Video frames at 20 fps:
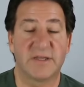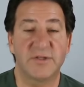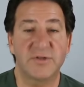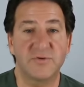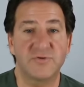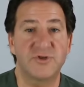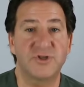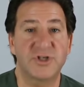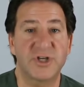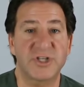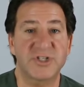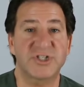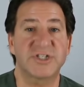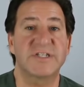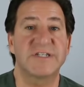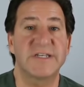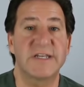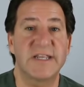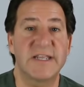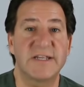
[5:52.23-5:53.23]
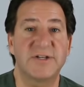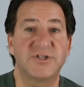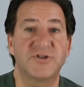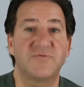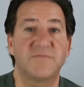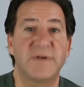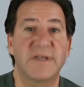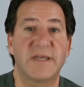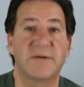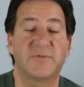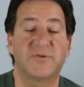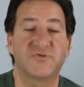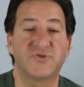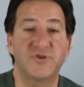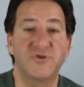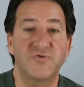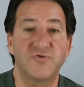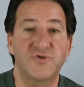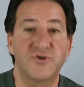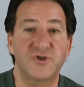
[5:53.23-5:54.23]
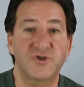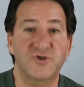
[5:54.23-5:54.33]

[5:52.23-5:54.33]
You just need to be able to